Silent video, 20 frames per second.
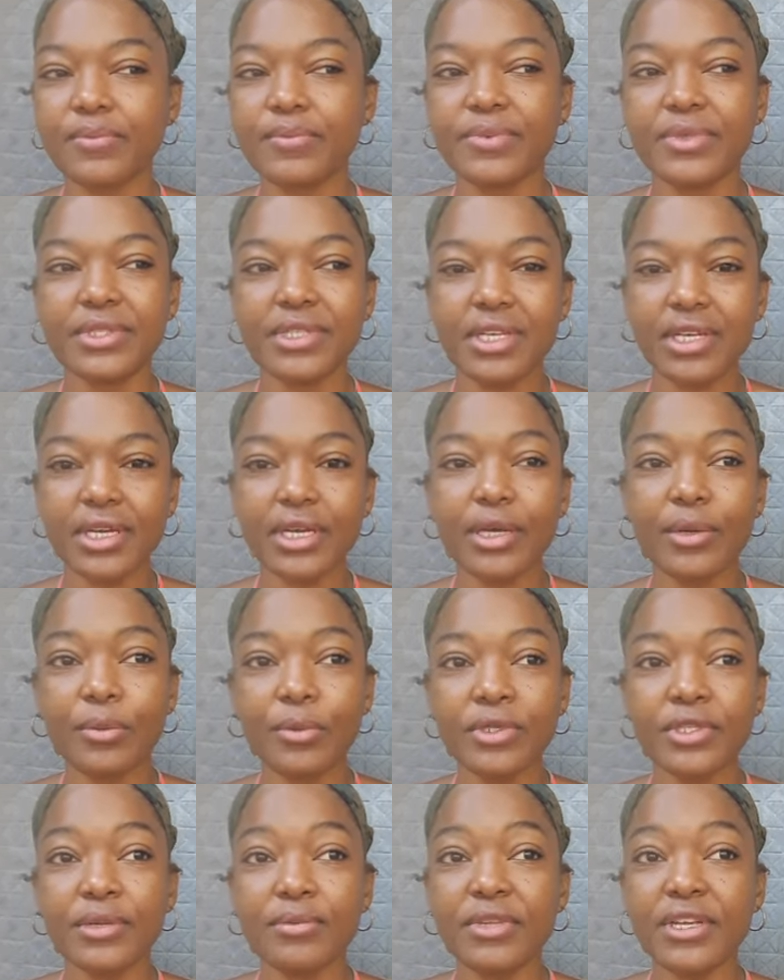scape
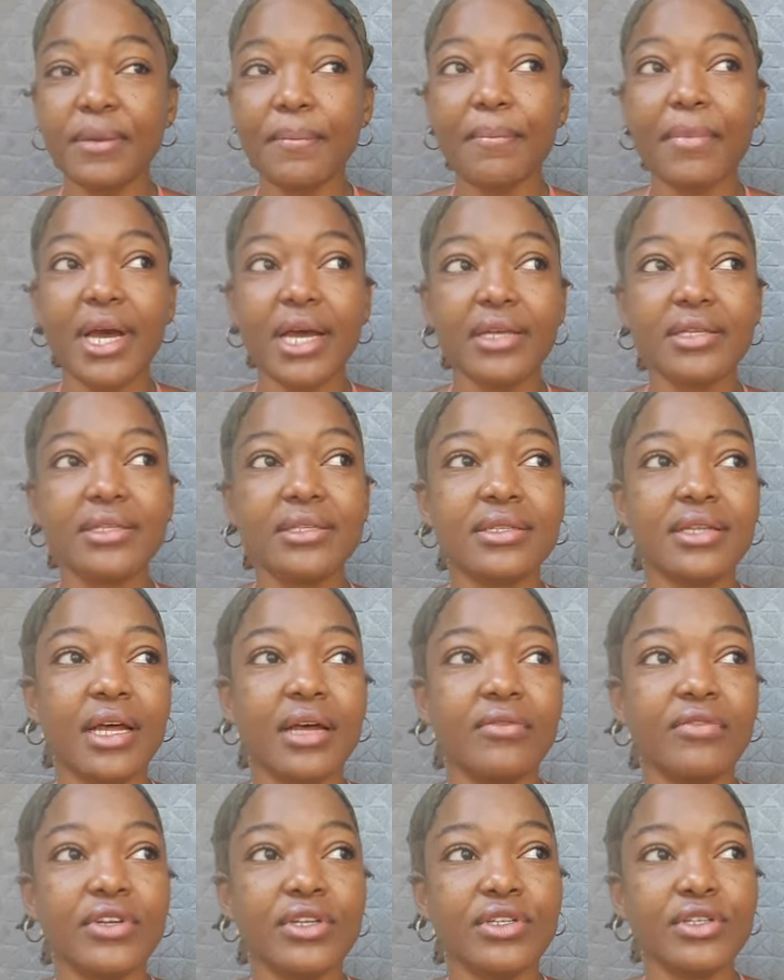something mass
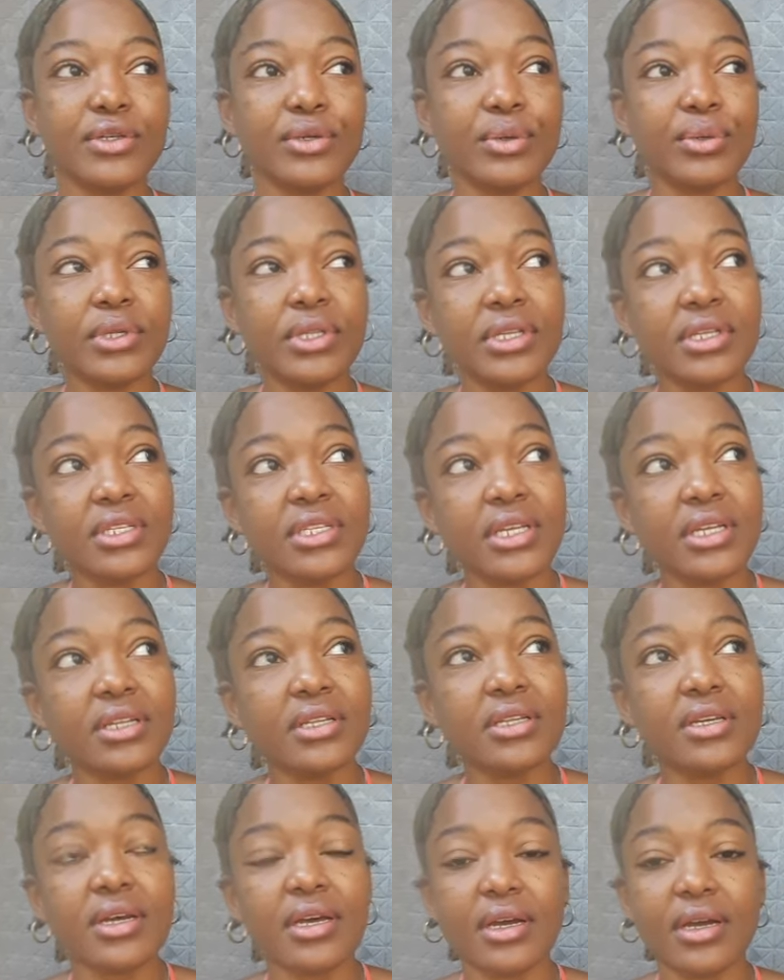having to do with the
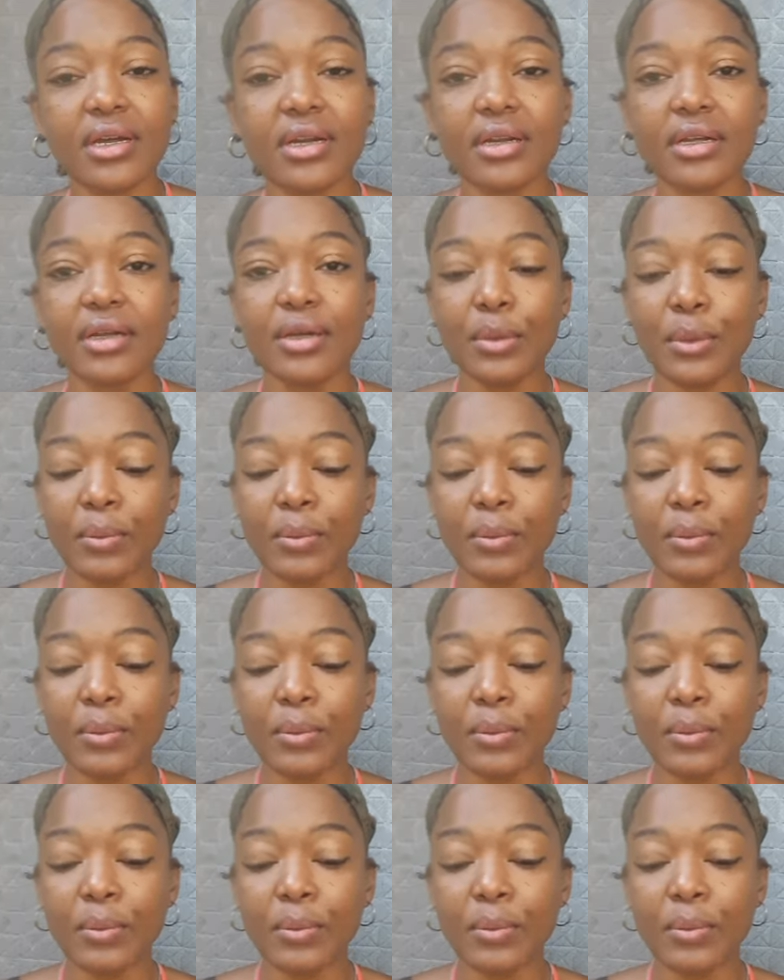death card